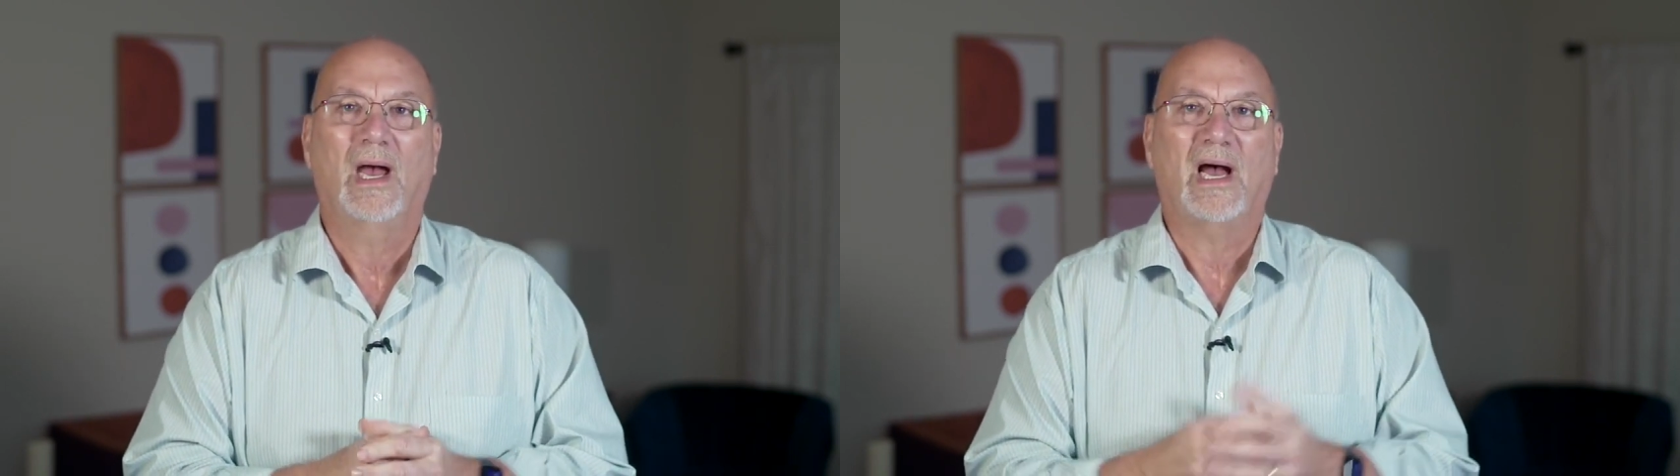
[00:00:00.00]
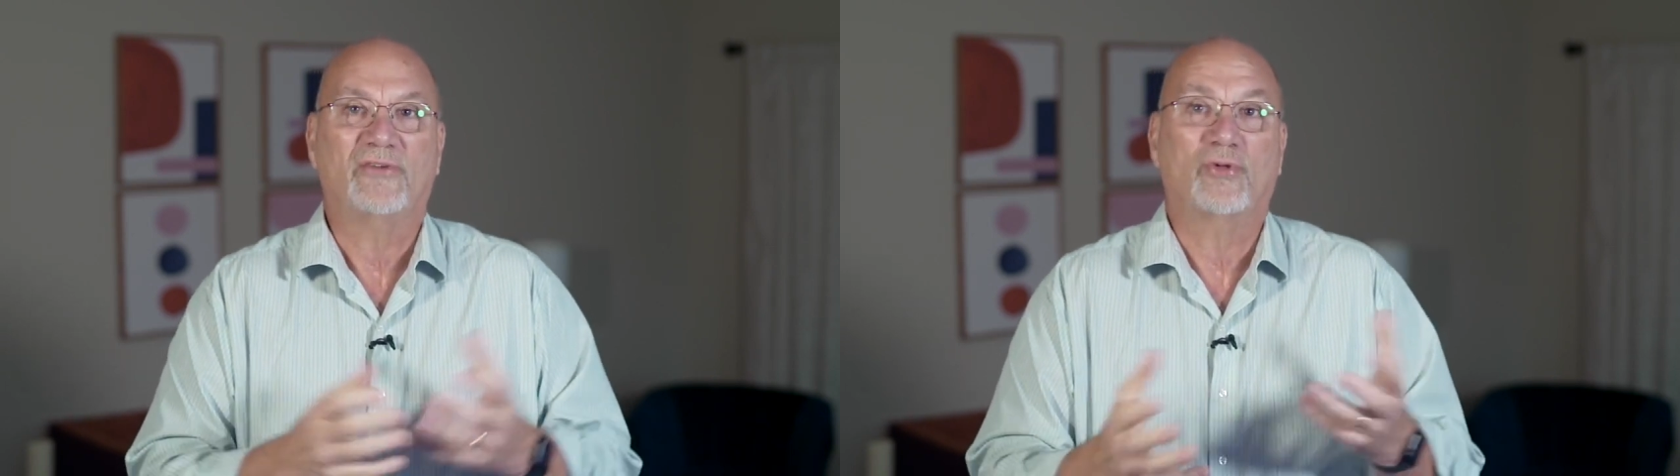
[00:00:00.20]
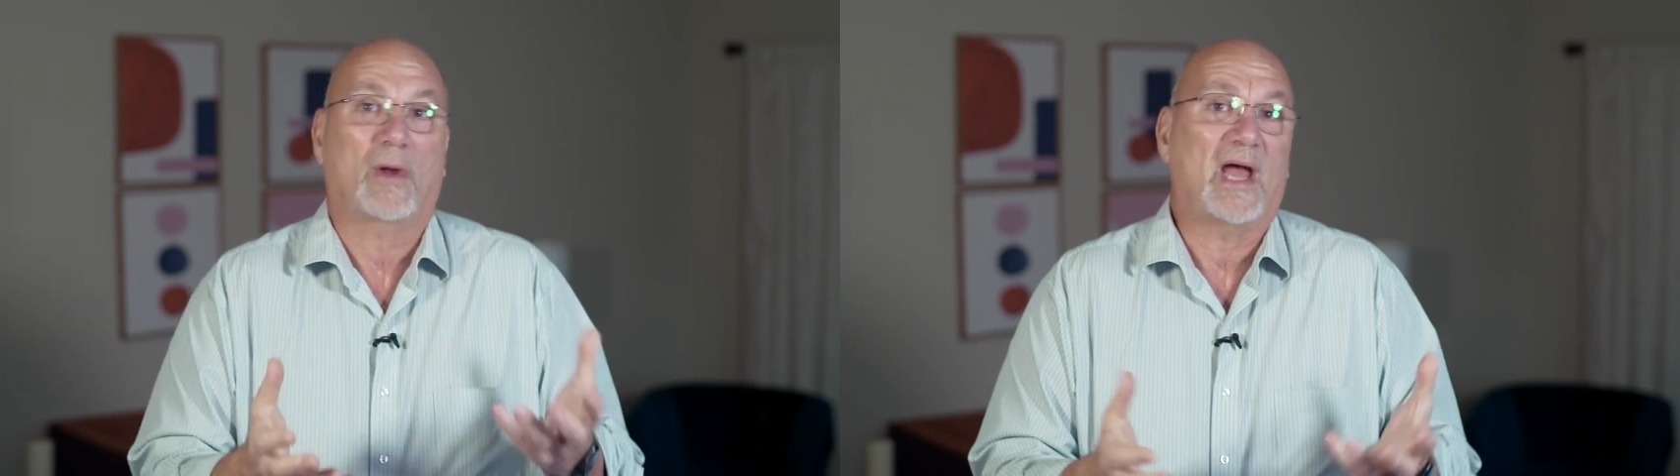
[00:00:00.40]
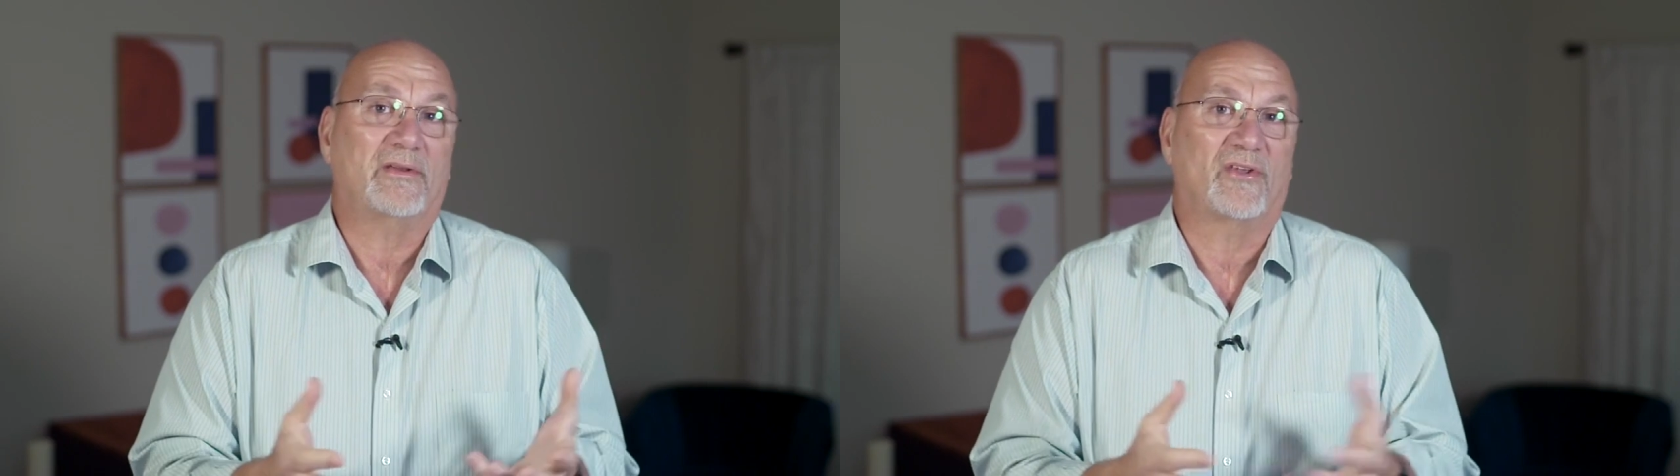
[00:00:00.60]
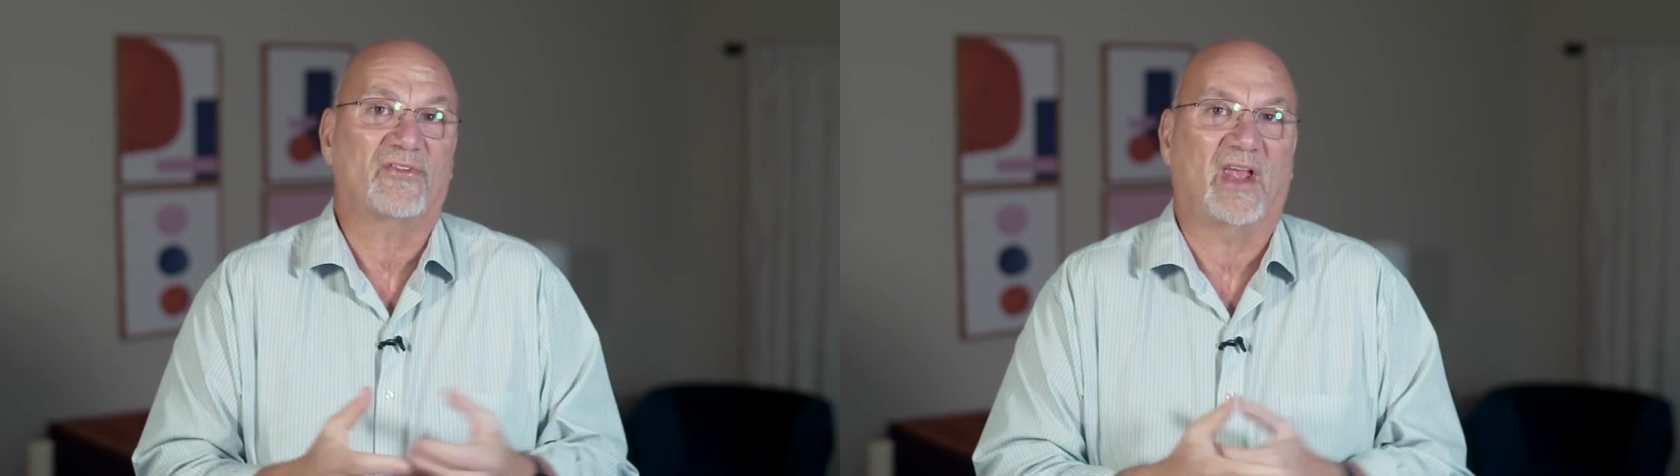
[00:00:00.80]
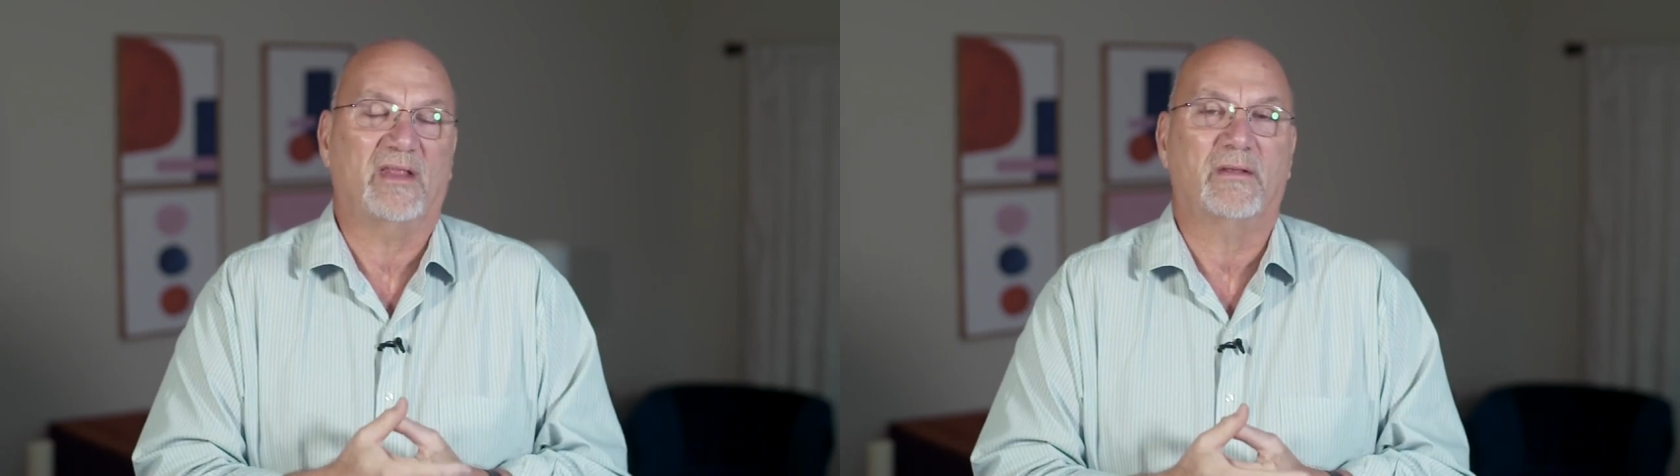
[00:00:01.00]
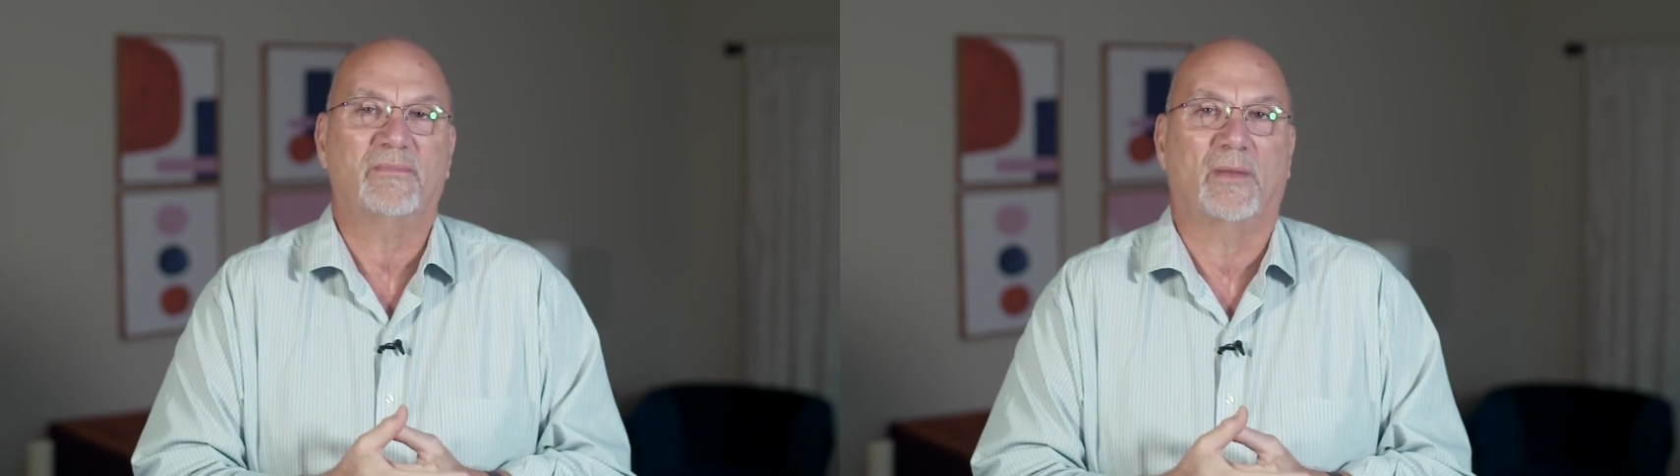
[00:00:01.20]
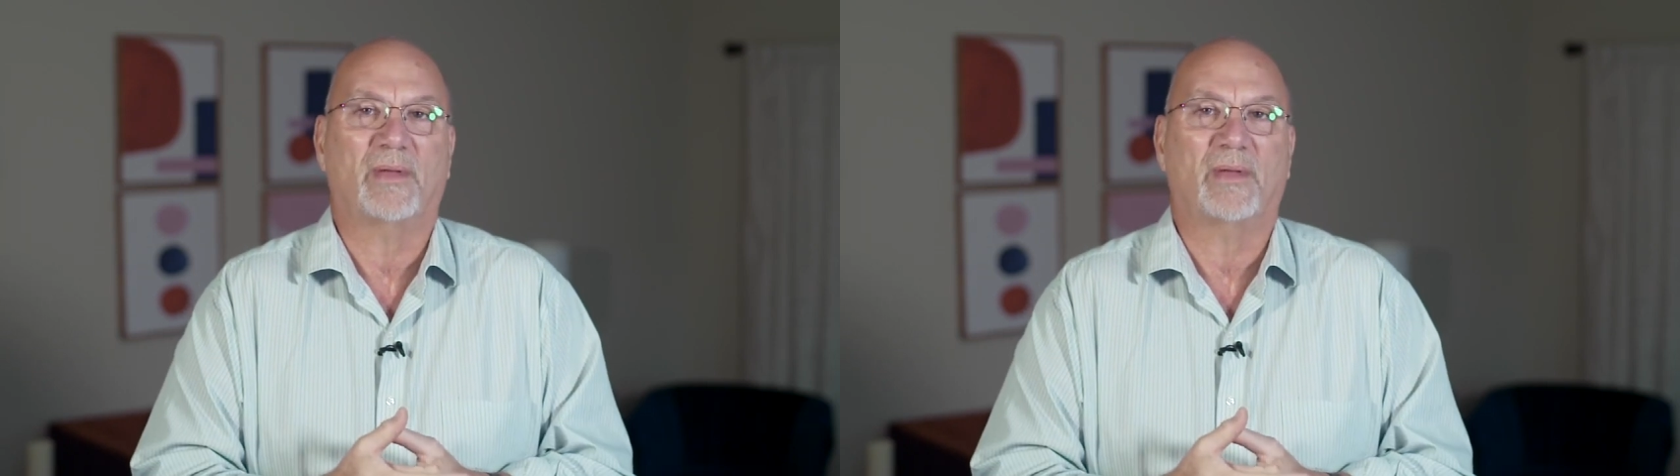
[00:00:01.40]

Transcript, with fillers: I tried to say them the